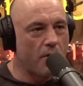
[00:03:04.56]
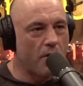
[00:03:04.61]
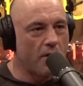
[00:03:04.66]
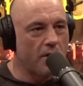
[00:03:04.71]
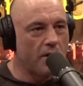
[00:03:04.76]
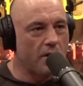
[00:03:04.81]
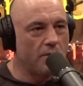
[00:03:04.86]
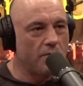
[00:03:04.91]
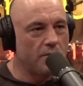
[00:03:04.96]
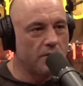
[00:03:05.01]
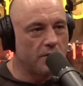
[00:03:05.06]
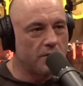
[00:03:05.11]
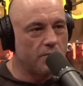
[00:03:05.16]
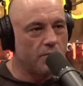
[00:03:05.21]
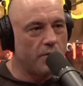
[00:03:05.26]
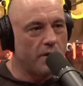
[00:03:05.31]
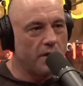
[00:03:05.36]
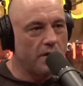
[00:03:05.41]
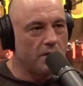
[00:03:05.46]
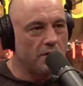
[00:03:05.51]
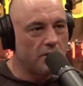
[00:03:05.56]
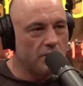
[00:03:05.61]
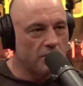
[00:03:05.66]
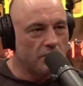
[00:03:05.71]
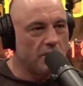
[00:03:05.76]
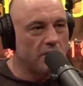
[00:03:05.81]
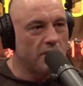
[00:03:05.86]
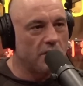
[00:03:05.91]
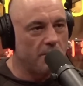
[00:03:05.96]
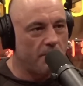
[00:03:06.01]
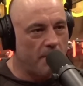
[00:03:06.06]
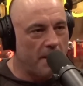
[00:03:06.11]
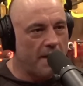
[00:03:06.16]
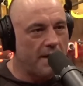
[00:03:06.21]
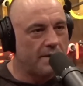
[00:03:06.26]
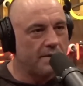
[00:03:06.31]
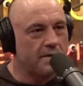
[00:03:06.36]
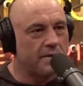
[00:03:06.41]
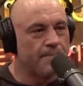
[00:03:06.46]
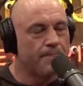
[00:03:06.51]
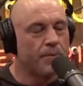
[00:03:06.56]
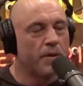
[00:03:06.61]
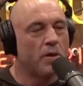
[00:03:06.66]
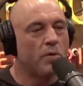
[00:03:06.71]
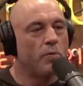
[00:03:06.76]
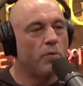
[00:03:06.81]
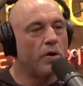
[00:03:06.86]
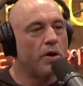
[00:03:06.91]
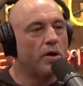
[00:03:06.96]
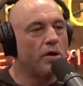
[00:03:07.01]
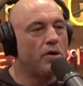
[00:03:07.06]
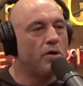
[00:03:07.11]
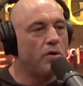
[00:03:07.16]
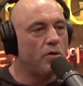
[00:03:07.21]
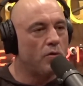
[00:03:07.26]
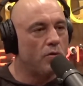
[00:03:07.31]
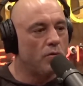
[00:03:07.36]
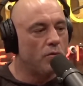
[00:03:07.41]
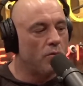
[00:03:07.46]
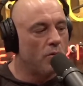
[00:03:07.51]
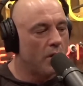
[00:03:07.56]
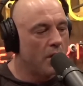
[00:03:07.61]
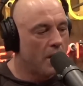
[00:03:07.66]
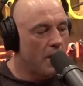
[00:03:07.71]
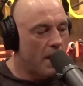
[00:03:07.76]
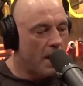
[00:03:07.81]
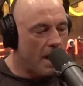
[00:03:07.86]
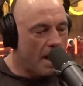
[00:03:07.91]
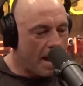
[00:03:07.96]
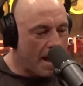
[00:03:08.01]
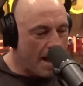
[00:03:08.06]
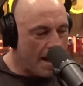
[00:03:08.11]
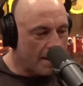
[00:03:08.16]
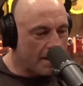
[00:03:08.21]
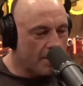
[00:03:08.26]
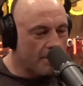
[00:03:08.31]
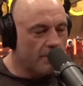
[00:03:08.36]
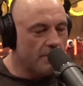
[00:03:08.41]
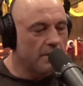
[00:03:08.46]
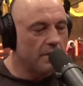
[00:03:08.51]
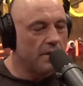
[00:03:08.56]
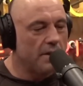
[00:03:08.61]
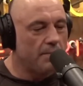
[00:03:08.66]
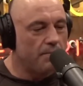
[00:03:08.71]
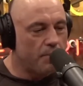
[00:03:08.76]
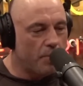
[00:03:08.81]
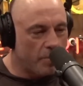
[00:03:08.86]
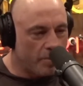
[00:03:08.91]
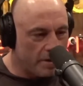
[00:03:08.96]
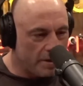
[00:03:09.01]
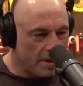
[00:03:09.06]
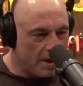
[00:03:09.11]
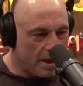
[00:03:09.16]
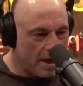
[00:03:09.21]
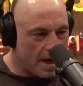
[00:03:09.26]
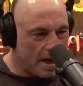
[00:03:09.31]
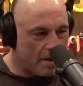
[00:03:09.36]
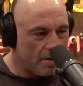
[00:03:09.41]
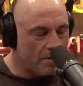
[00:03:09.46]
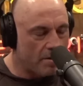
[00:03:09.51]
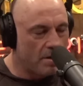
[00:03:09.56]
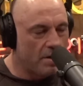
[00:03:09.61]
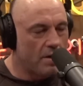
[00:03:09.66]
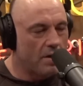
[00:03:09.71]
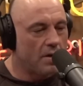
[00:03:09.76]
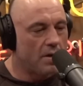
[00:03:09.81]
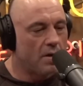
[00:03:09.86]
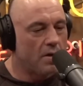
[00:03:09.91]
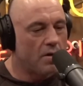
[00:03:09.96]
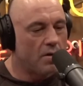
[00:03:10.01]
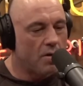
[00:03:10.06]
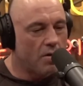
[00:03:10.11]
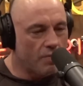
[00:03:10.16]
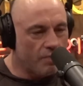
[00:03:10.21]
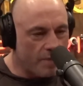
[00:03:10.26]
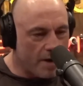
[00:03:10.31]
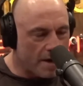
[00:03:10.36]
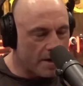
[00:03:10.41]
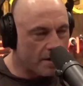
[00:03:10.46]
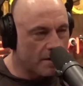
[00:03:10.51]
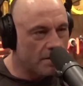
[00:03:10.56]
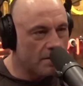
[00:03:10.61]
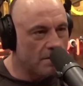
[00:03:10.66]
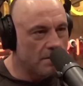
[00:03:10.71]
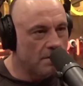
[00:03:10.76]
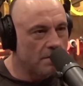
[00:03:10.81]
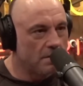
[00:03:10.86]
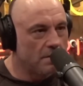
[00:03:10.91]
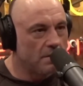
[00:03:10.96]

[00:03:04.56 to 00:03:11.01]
Party was when, during the debates, where you accurately pointed out her record.